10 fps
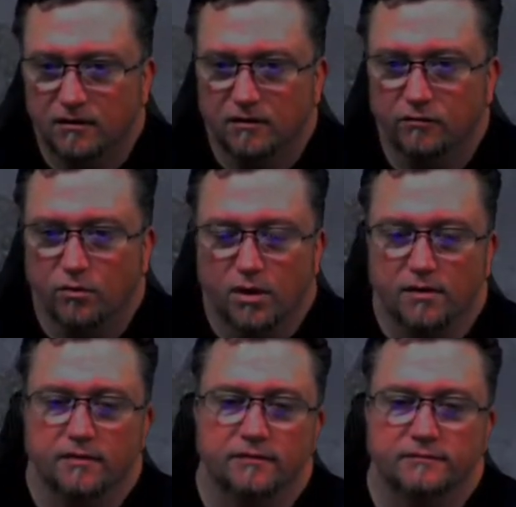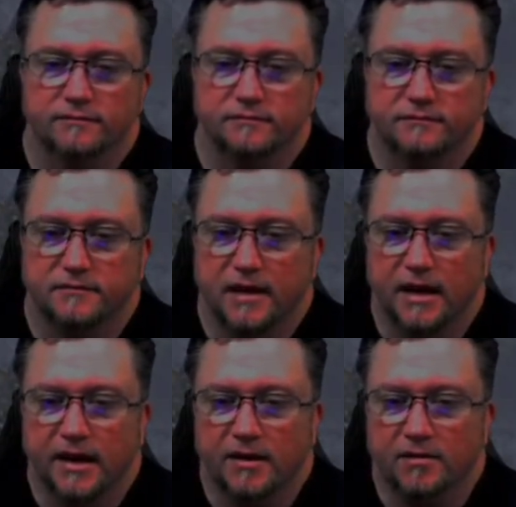of water,
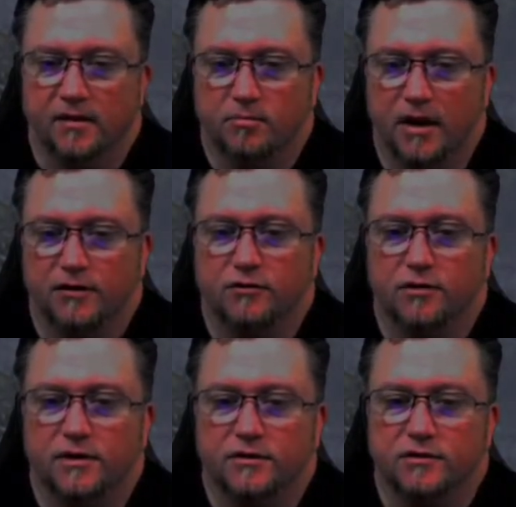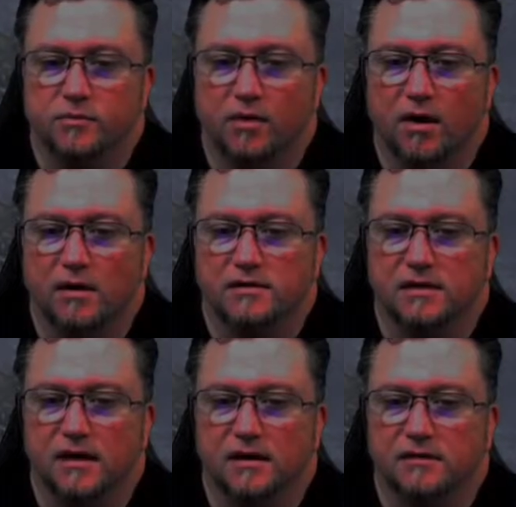and by doing this
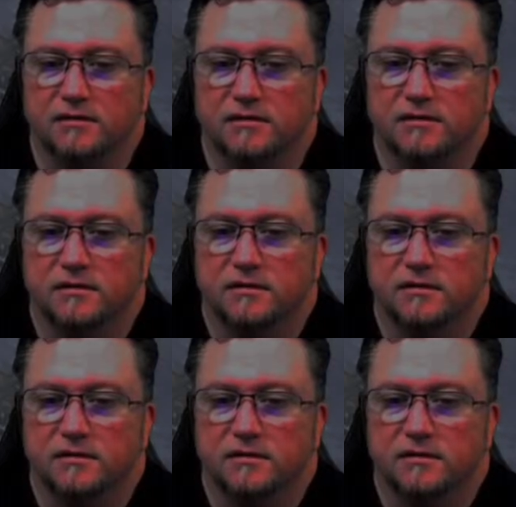process